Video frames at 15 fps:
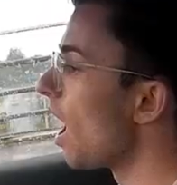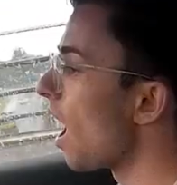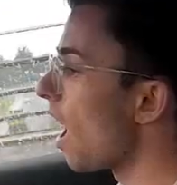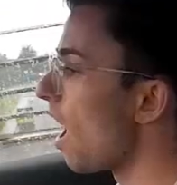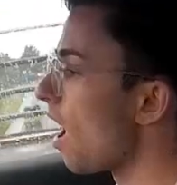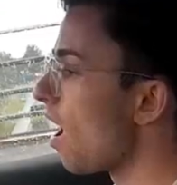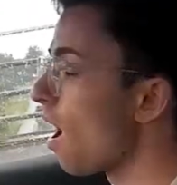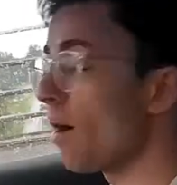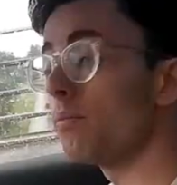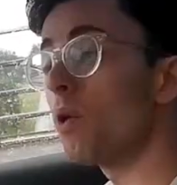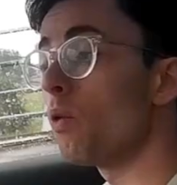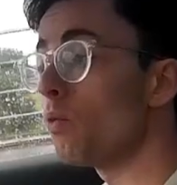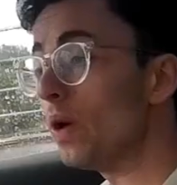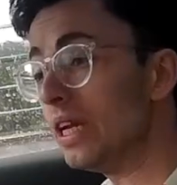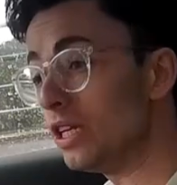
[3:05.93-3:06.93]
I'm
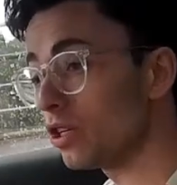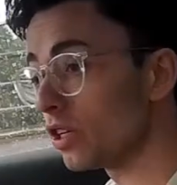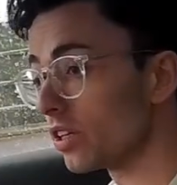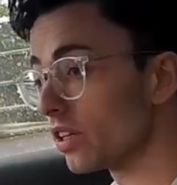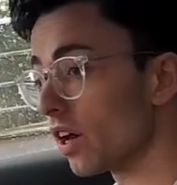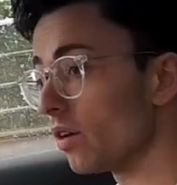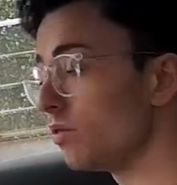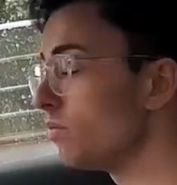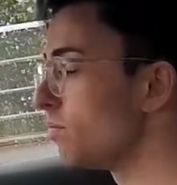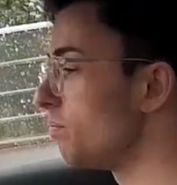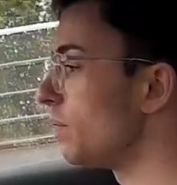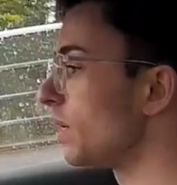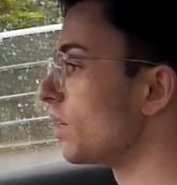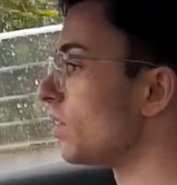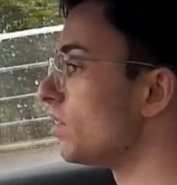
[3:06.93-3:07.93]
not whinging though,
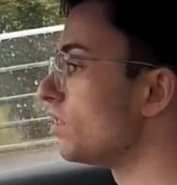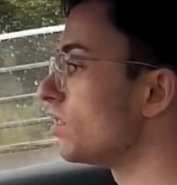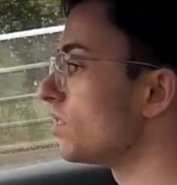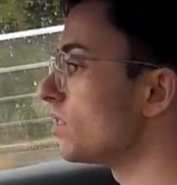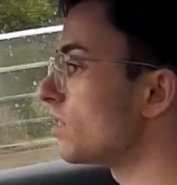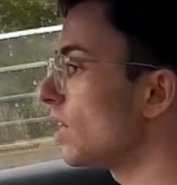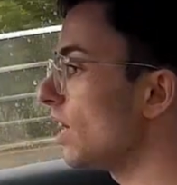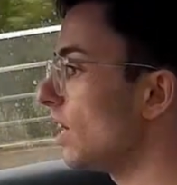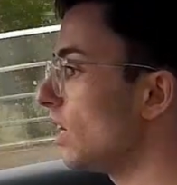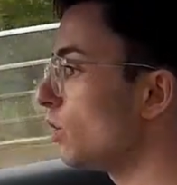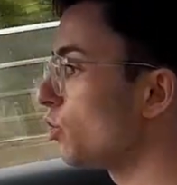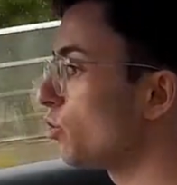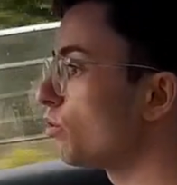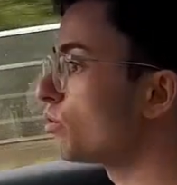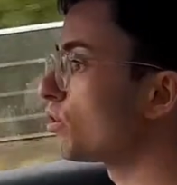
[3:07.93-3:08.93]
because it
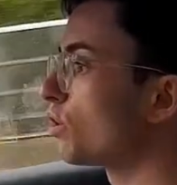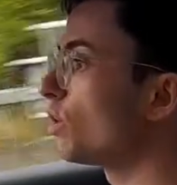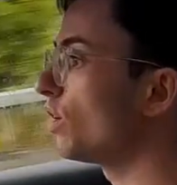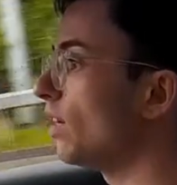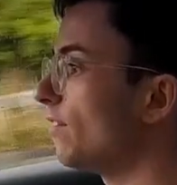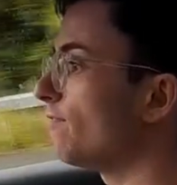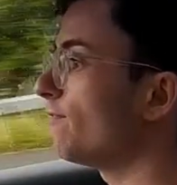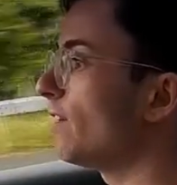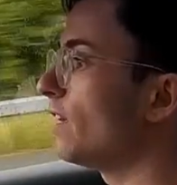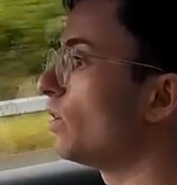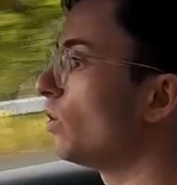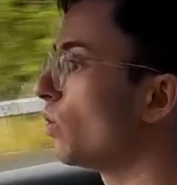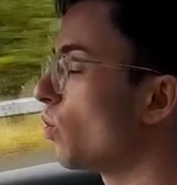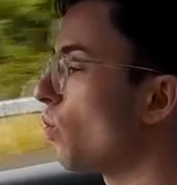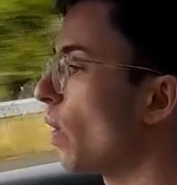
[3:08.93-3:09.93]
should certainly
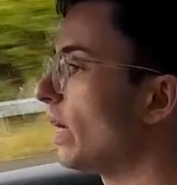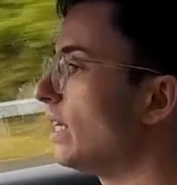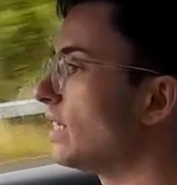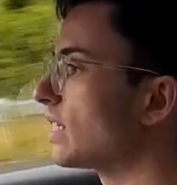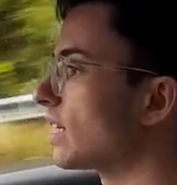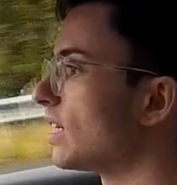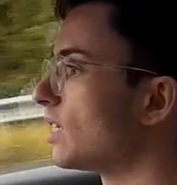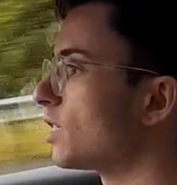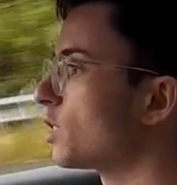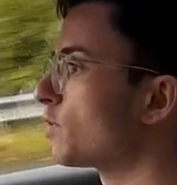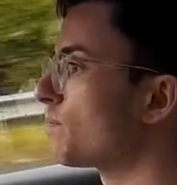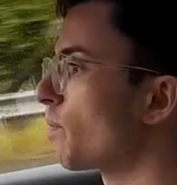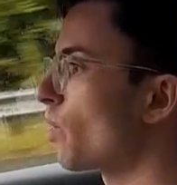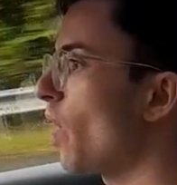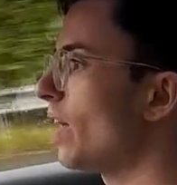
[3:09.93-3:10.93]
feel quite
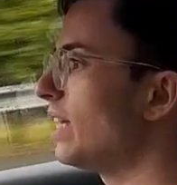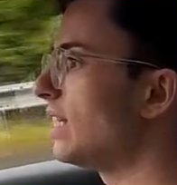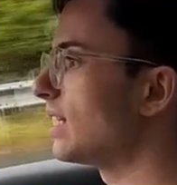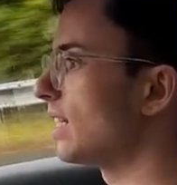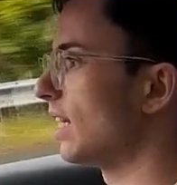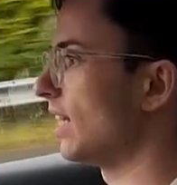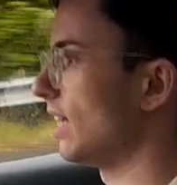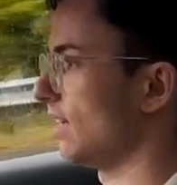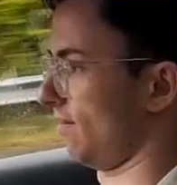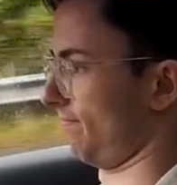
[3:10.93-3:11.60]
sprightly.